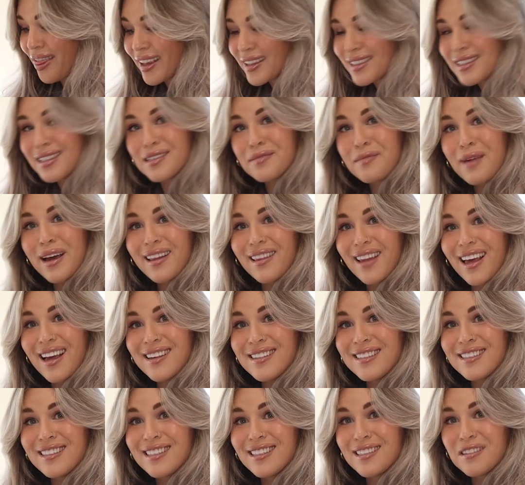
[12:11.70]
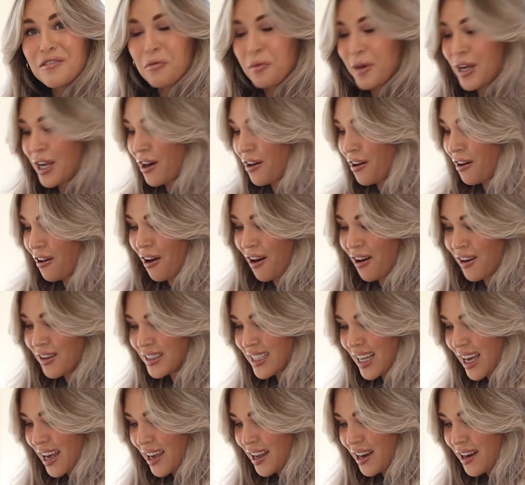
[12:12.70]
This is my list. We are all
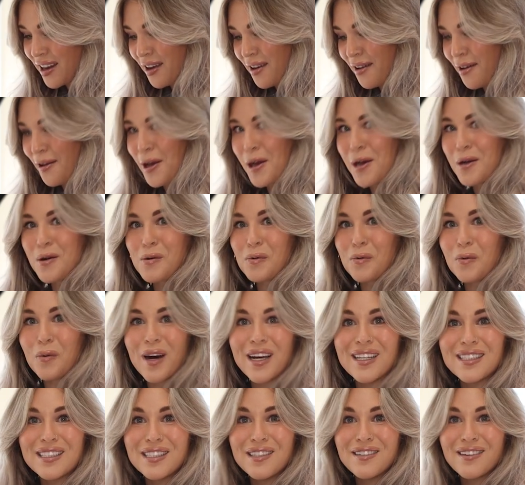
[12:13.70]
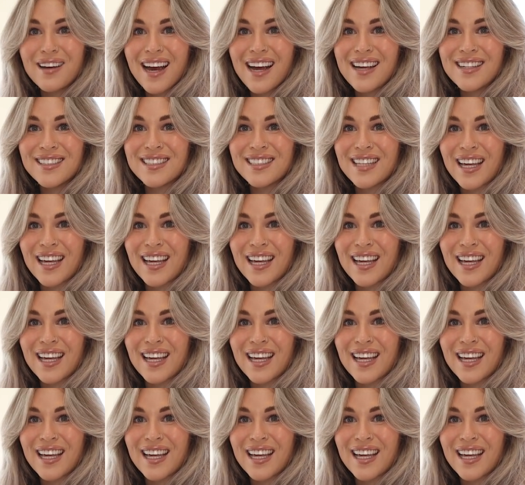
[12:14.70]
done. What do you guys